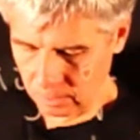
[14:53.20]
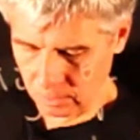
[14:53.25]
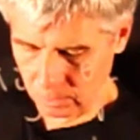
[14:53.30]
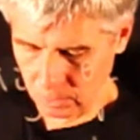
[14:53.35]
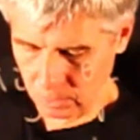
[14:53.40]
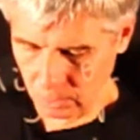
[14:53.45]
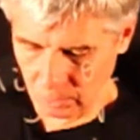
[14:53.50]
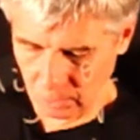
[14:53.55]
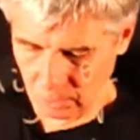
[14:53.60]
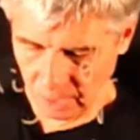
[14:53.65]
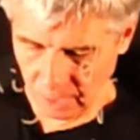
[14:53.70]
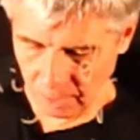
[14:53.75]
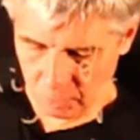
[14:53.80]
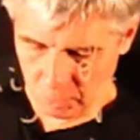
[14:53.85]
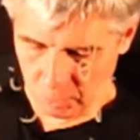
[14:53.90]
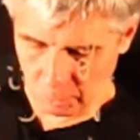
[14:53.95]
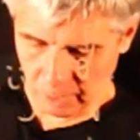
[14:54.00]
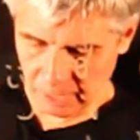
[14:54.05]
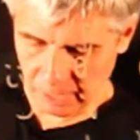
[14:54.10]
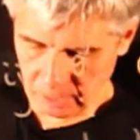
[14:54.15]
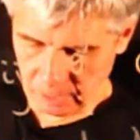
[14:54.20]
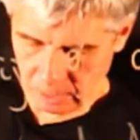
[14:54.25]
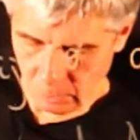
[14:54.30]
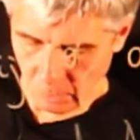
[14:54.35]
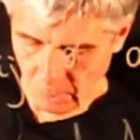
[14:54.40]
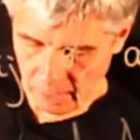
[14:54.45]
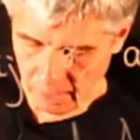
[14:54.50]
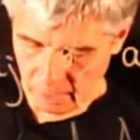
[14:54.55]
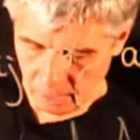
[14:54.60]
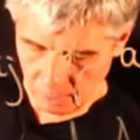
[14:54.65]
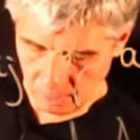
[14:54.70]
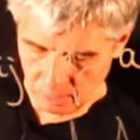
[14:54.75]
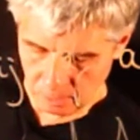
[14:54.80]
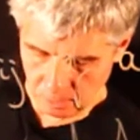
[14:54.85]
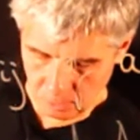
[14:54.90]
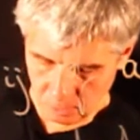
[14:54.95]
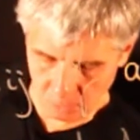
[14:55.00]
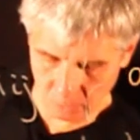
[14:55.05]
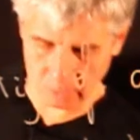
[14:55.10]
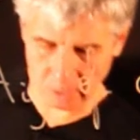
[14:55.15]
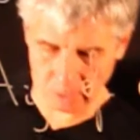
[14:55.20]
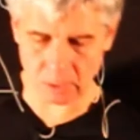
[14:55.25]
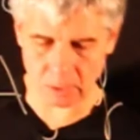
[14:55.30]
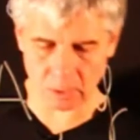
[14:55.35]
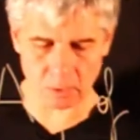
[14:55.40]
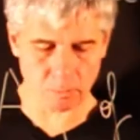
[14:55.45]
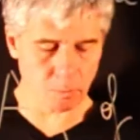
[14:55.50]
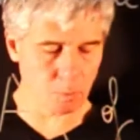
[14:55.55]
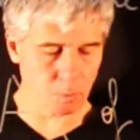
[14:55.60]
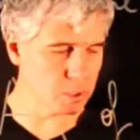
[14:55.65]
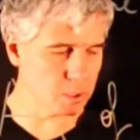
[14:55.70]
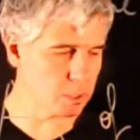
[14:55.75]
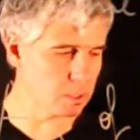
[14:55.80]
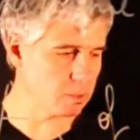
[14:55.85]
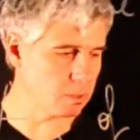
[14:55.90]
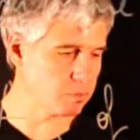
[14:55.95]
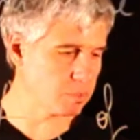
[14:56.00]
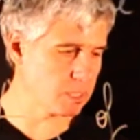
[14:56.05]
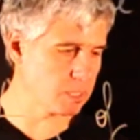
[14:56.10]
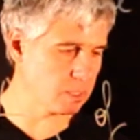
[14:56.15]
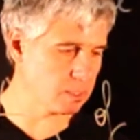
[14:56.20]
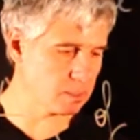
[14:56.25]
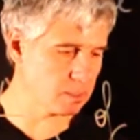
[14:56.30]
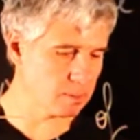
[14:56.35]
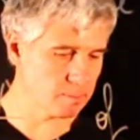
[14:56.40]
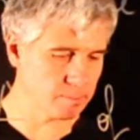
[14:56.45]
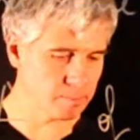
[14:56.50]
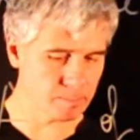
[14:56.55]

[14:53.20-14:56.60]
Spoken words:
So times -1. So this is +6.